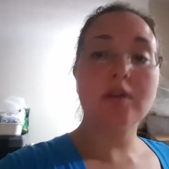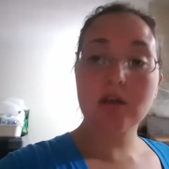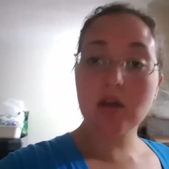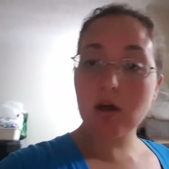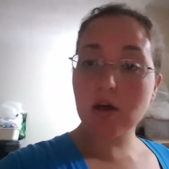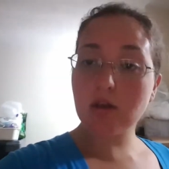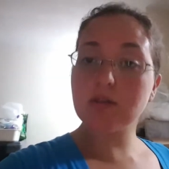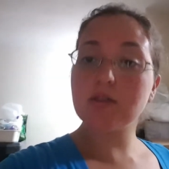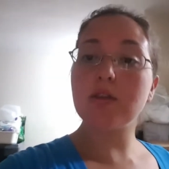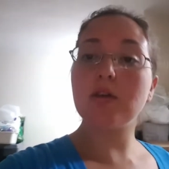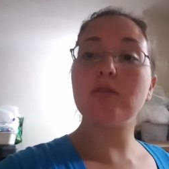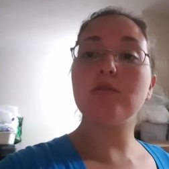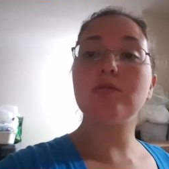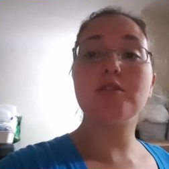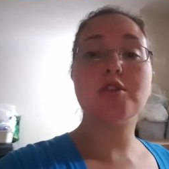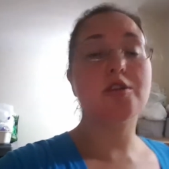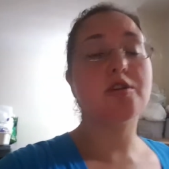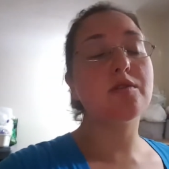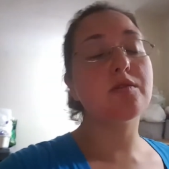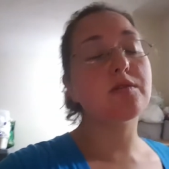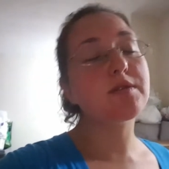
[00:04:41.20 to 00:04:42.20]
You can
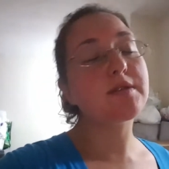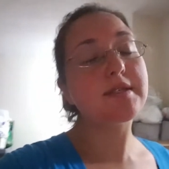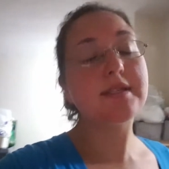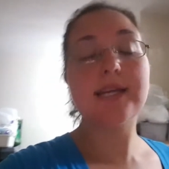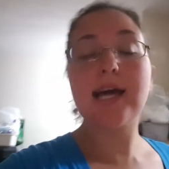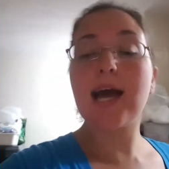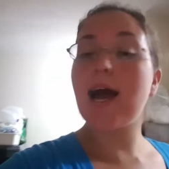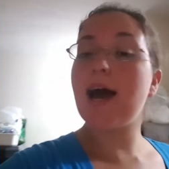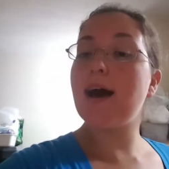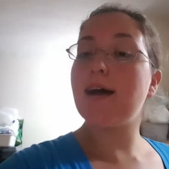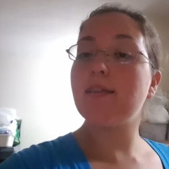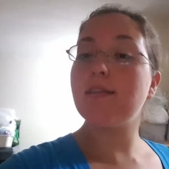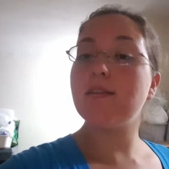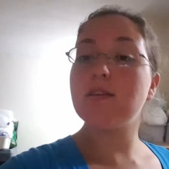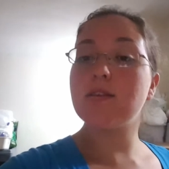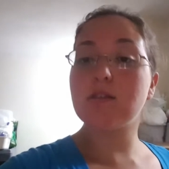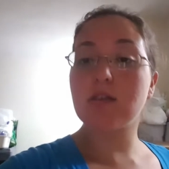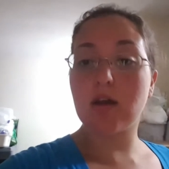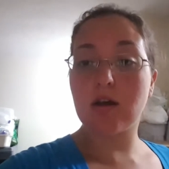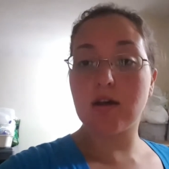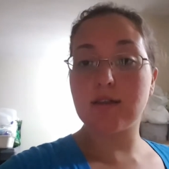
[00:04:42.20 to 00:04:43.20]
also choose to
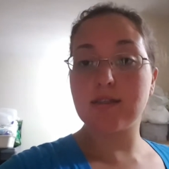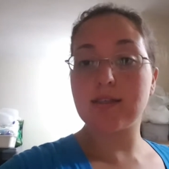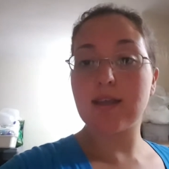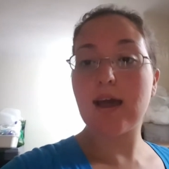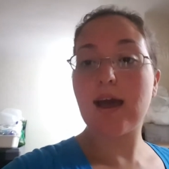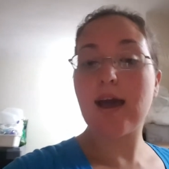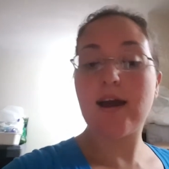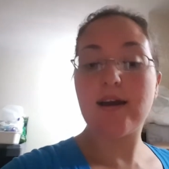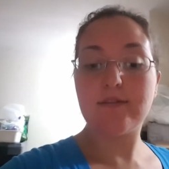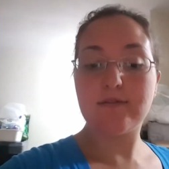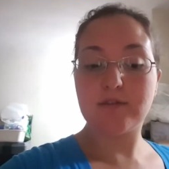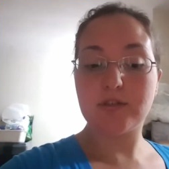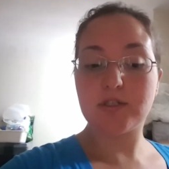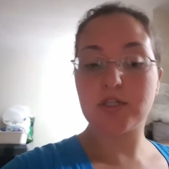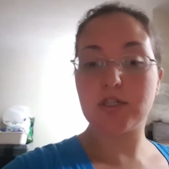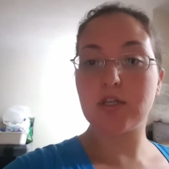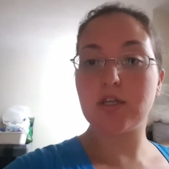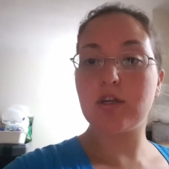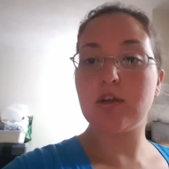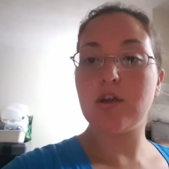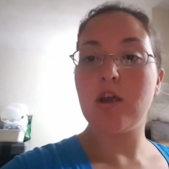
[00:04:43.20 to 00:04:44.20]
add the sauce
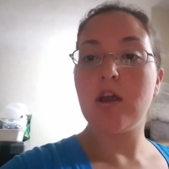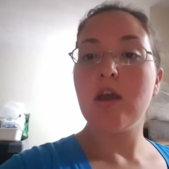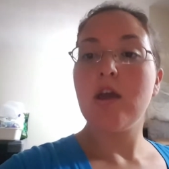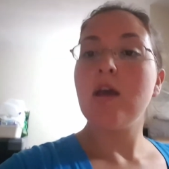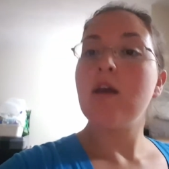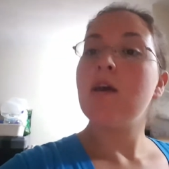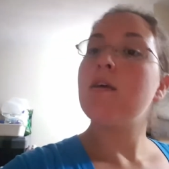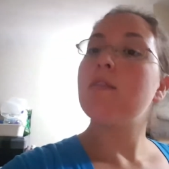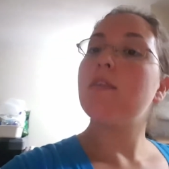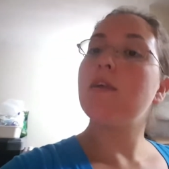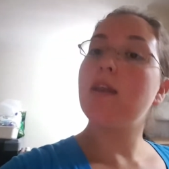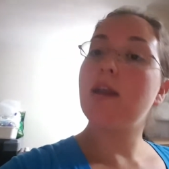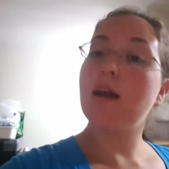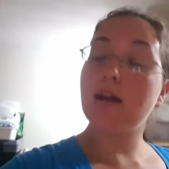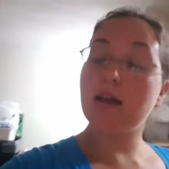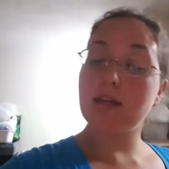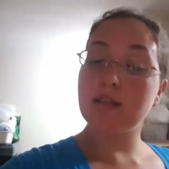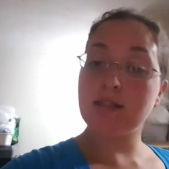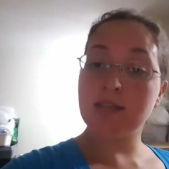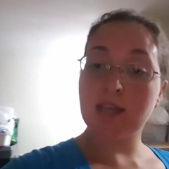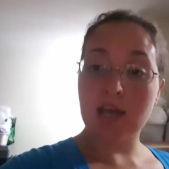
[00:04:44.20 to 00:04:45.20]
after the
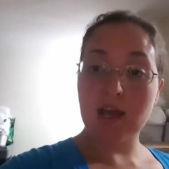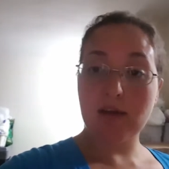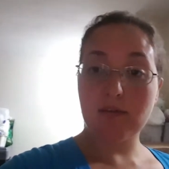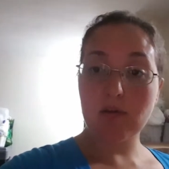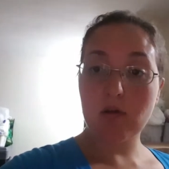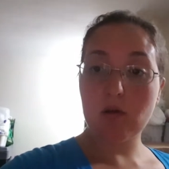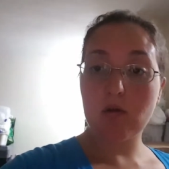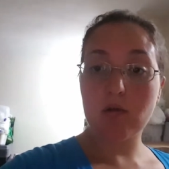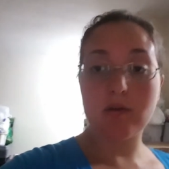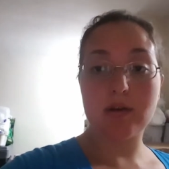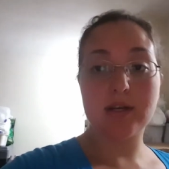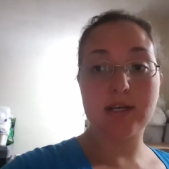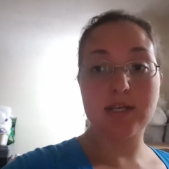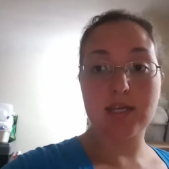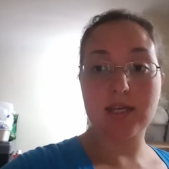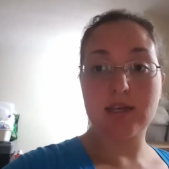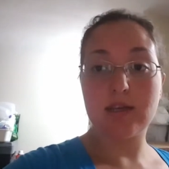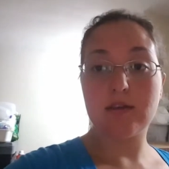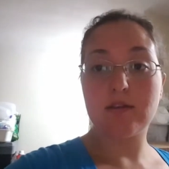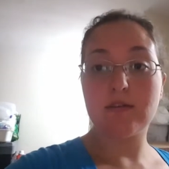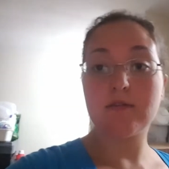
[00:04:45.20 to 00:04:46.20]
nuggets have
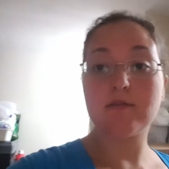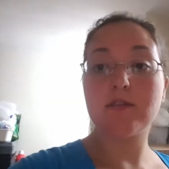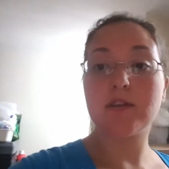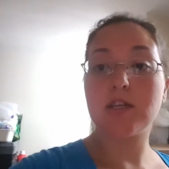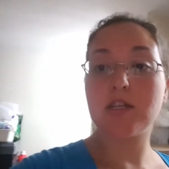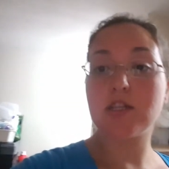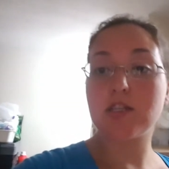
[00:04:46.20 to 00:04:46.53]
already